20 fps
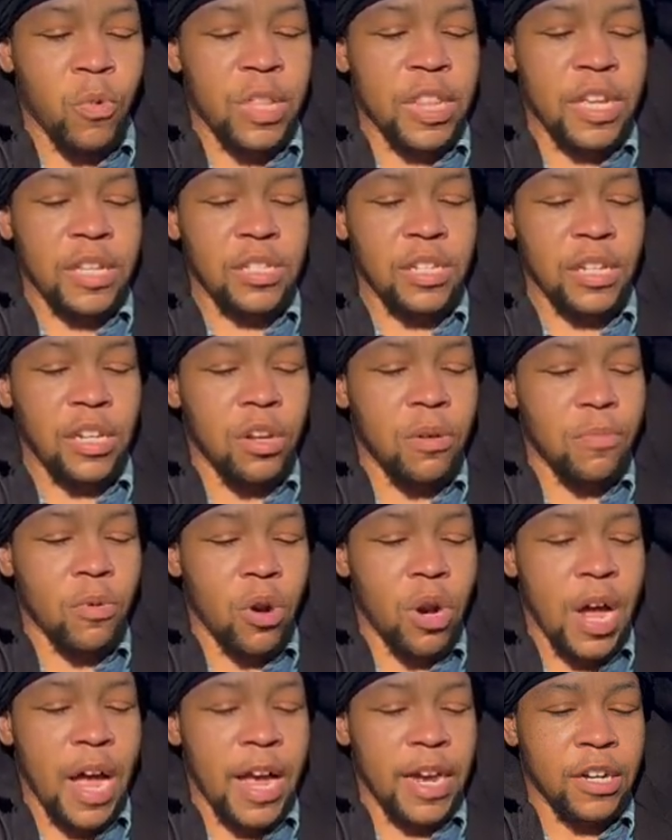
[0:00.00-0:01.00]
that's a little
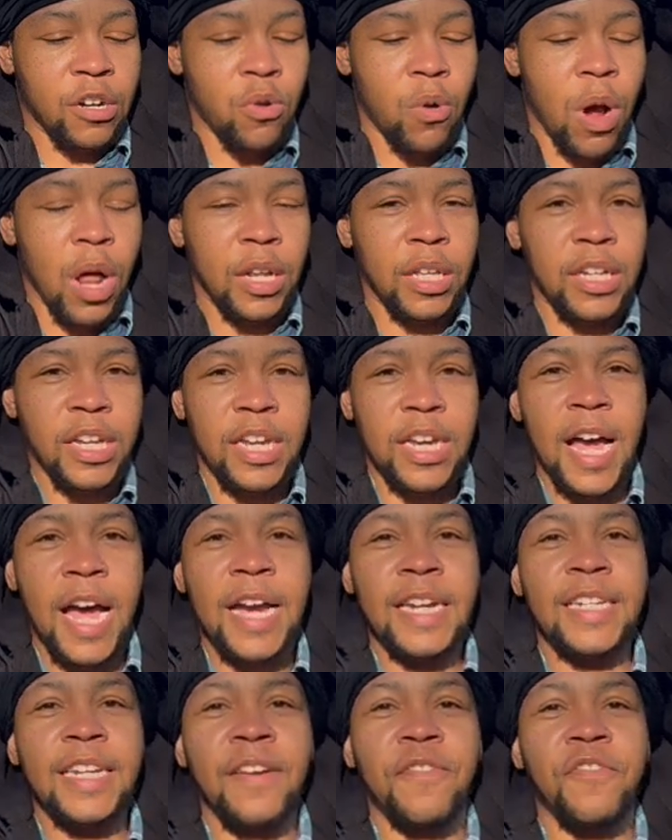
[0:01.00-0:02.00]
more high quality,
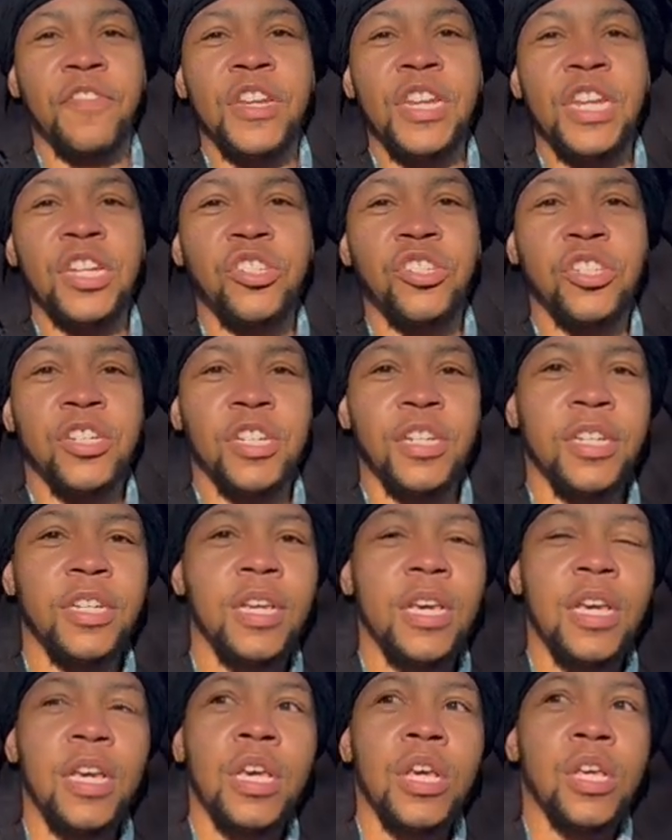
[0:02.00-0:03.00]
high definition,
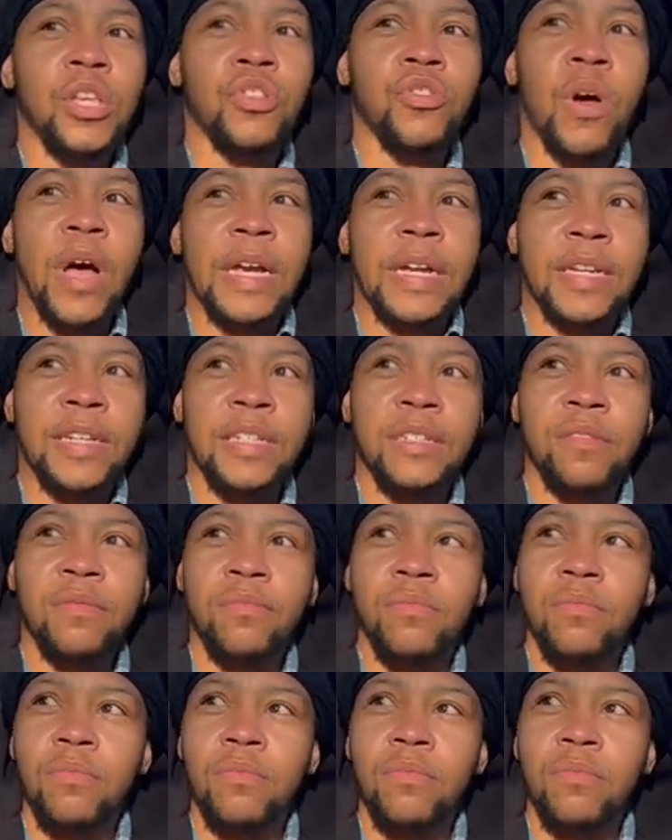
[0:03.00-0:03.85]
so I can